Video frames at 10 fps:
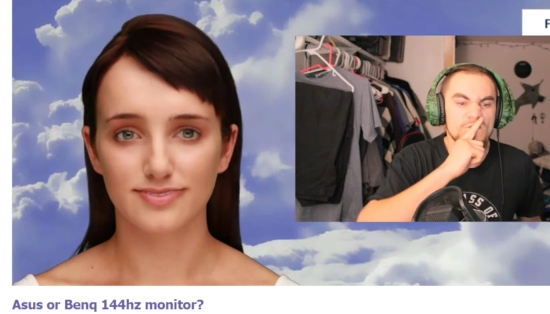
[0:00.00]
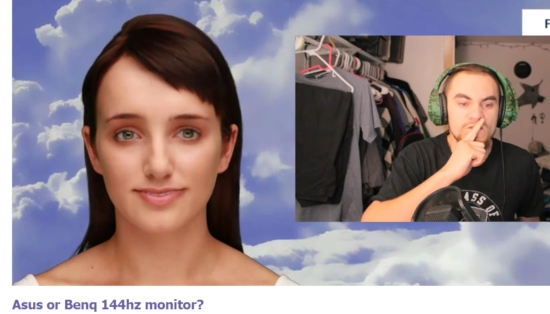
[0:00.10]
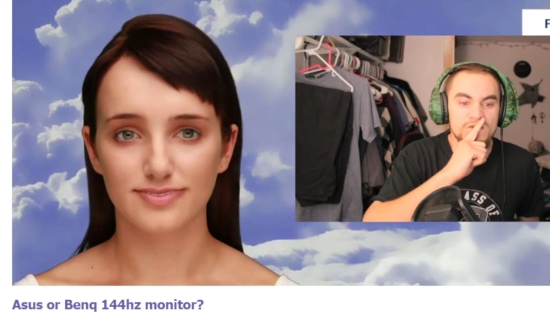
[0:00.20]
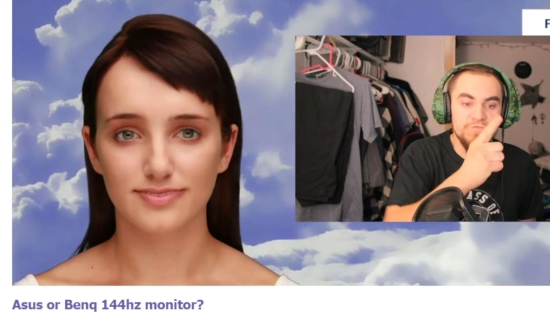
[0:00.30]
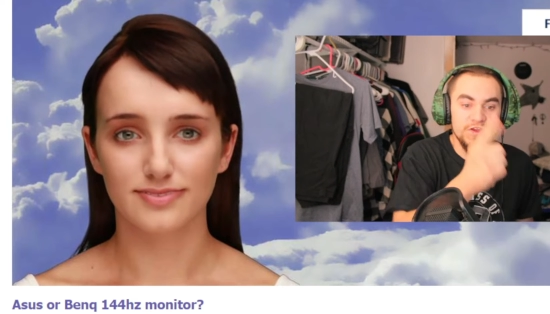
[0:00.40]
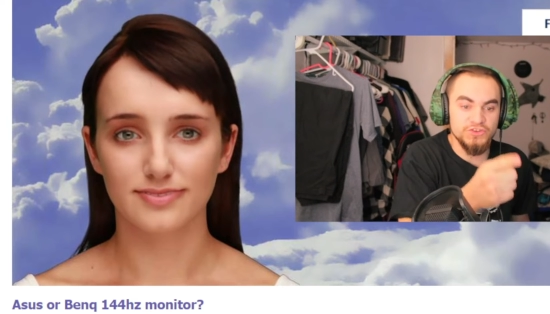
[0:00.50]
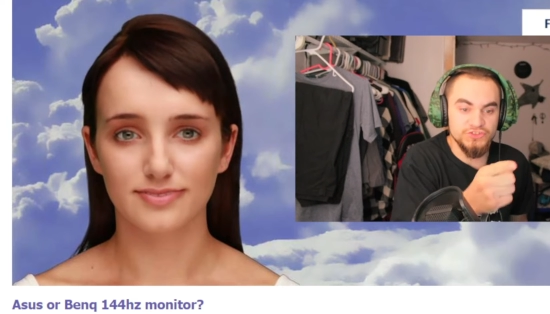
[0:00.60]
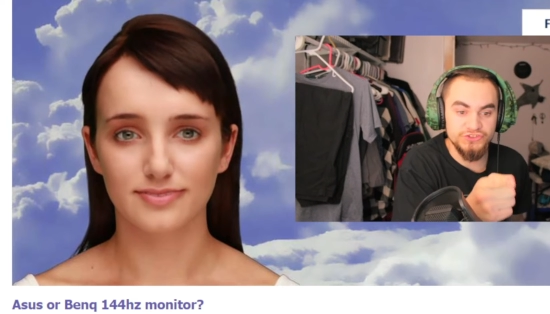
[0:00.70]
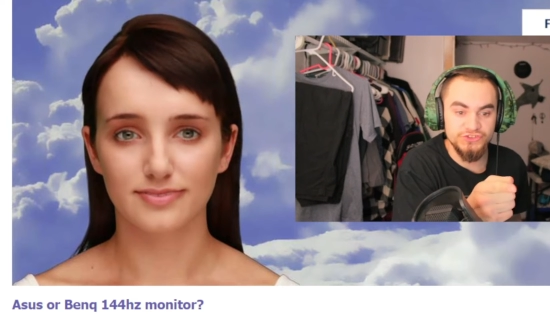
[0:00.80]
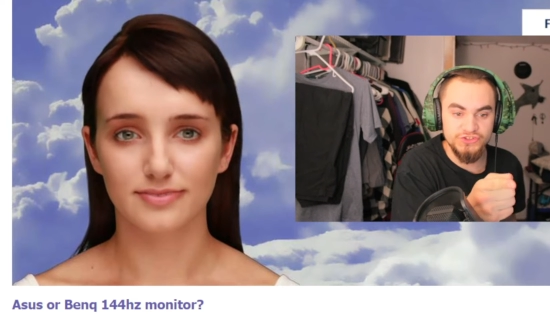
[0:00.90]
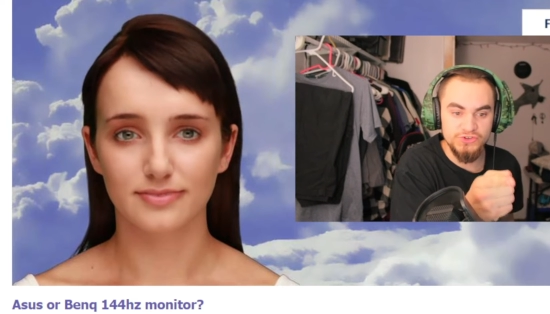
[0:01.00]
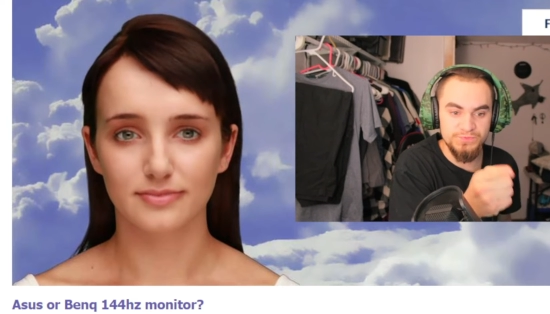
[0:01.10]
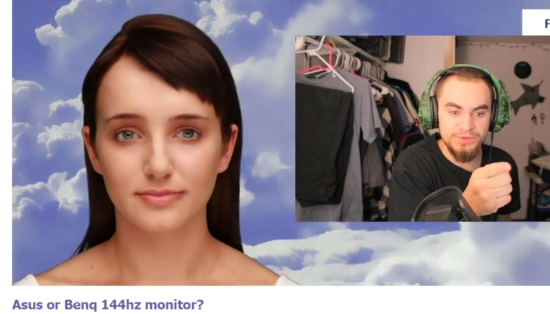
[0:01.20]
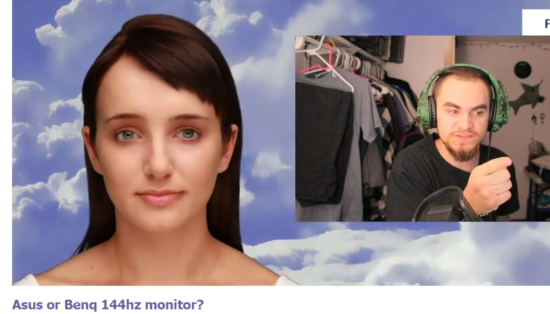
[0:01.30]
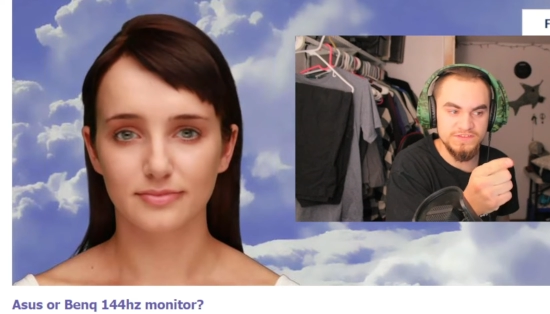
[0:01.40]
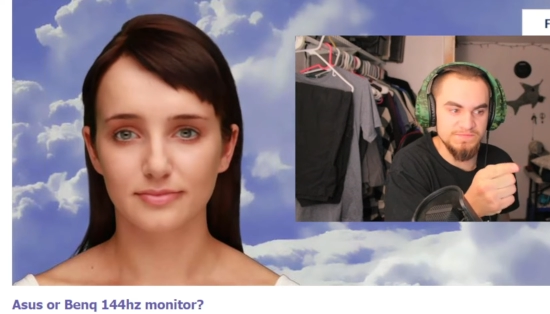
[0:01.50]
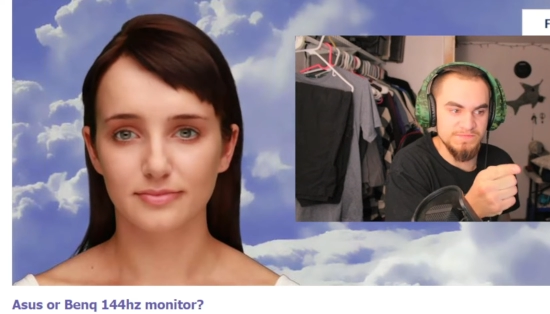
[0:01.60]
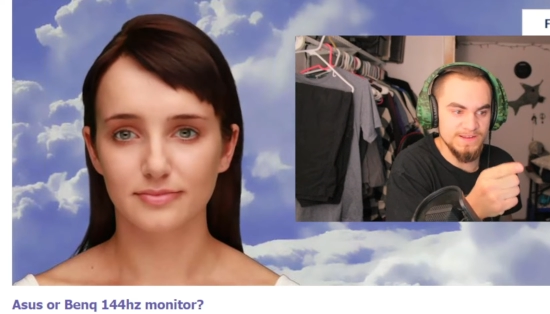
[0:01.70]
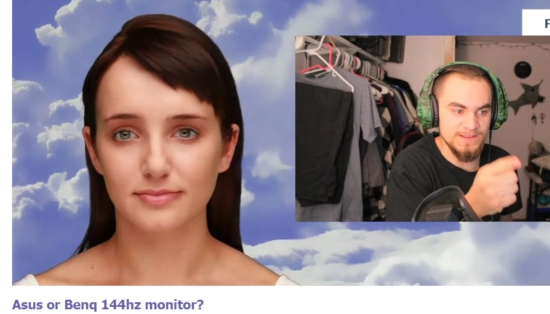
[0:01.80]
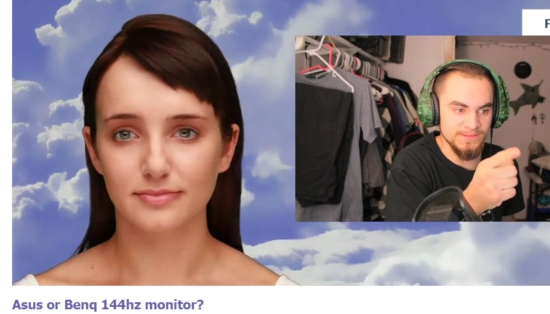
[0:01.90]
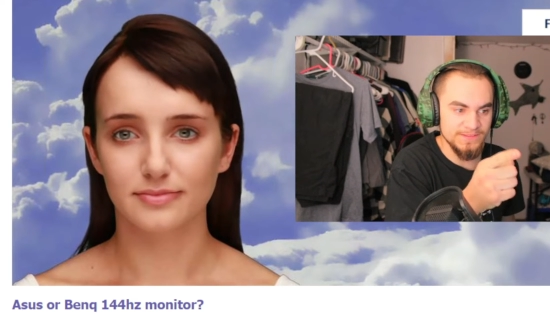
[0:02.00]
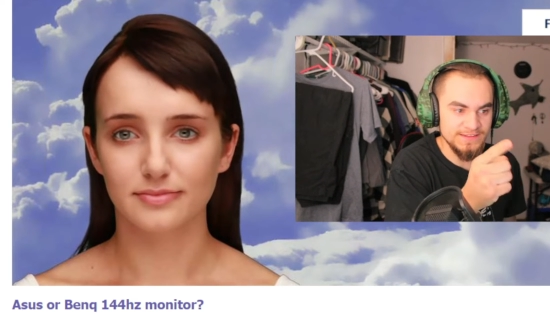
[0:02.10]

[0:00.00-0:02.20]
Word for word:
Speaker 1: a very stupid smile.